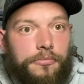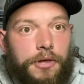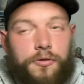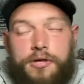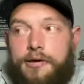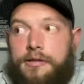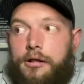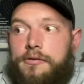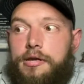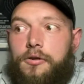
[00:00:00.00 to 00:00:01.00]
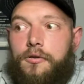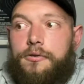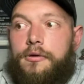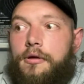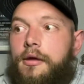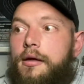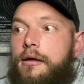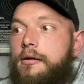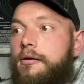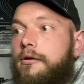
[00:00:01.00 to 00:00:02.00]
Because here's a little secret.
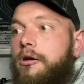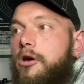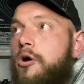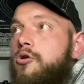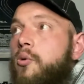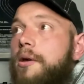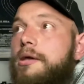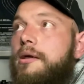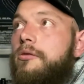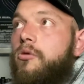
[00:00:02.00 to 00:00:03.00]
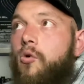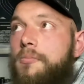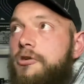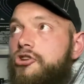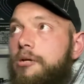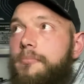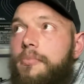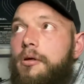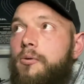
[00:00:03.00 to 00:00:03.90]
Go to any enormous gym